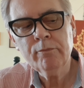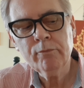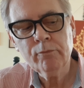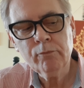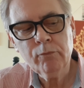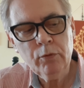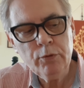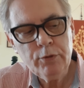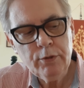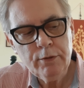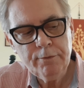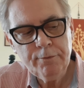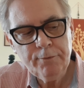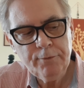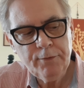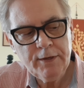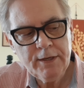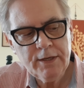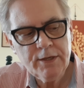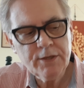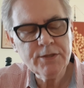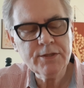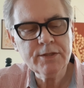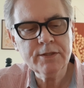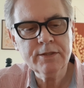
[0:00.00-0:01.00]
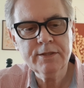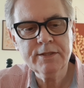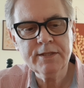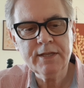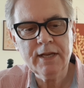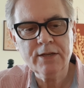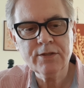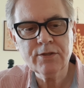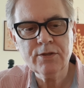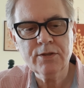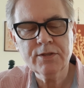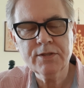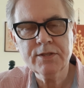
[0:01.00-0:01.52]
when you've finished
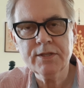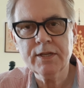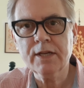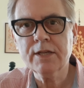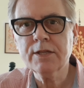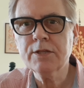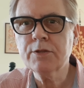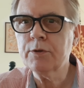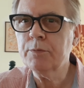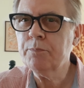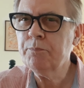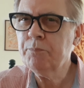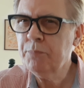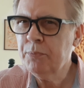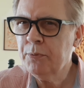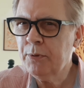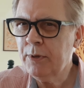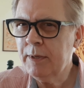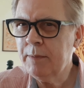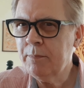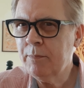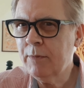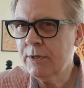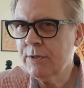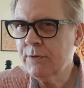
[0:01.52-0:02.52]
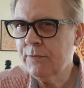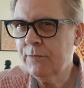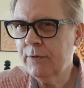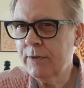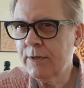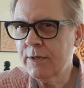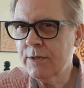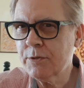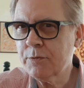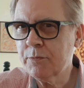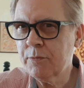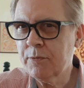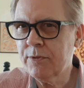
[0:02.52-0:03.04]
section 6, you're pretty much
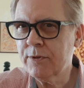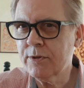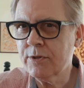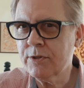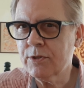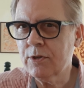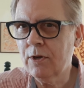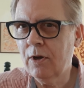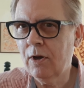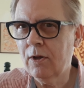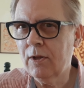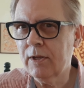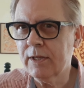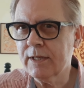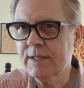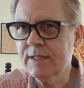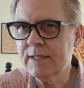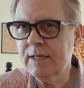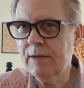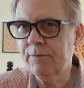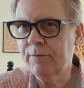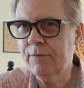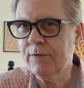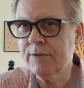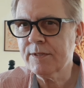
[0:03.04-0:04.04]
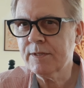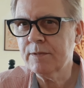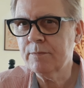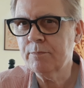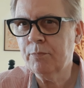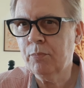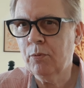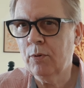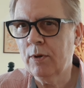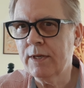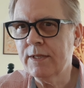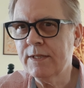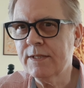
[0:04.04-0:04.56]
finished with the shawl, except for some
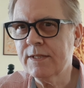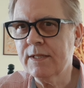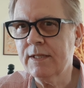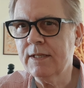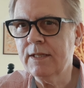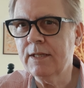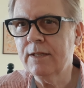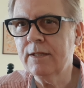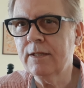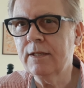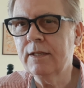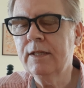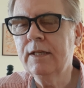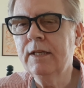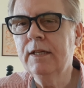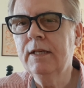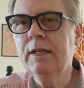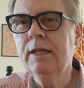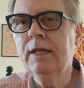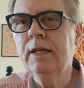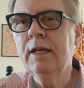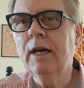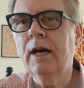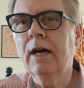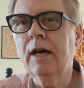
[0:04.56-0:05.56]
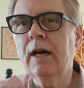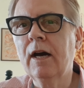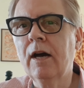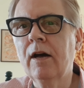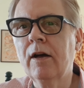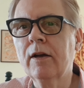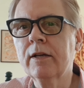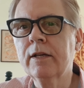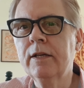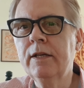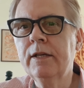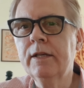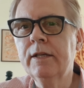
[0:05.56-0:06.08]
points in
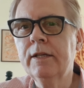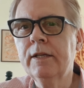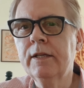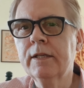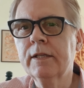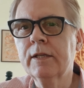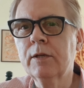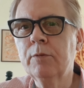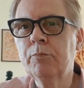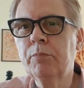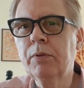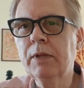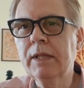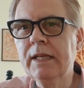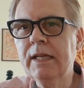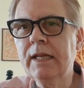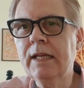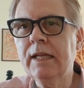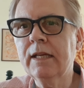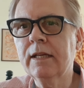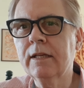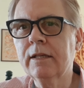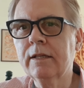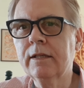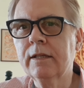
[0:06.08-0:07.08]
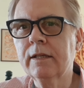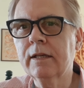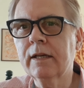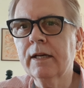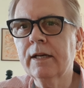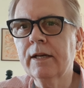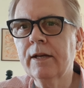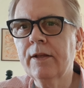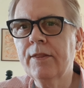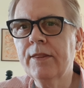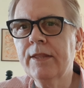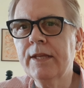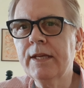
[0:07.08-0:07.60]
completing
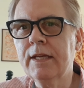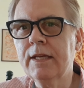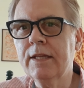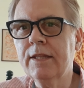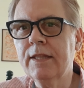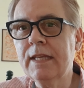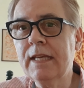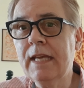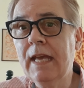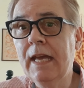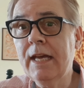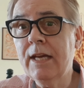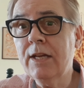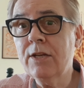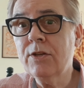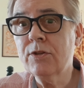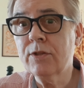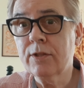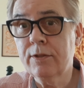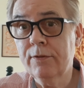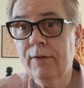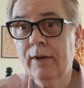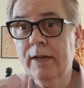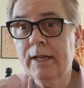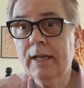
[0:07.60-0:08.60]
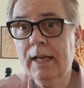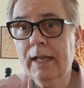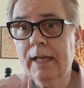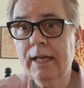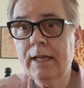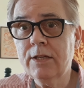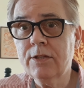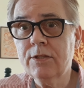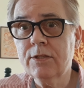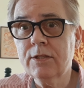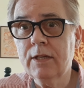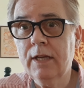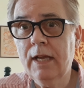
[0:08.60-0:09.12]
the edge, the final
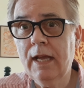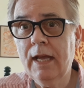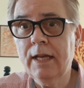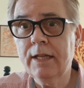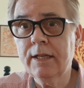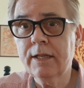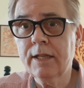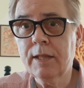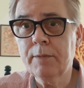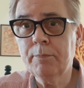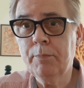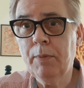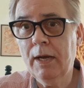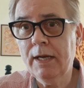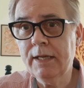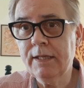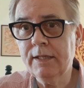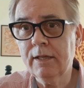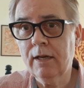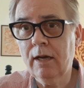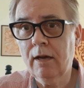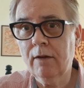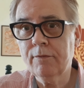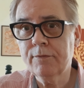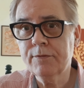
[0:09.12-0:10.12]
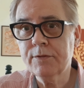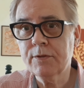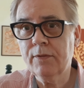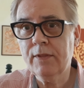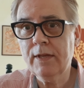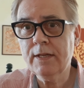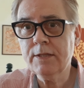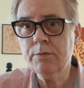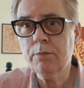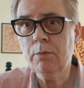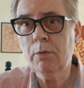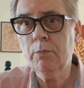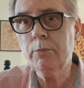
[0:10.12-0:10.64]
edge, and the bind off. So
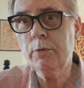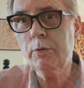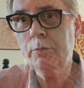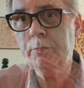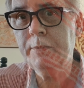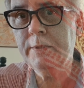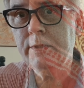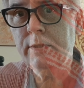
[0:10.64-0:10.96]
that's what we'll be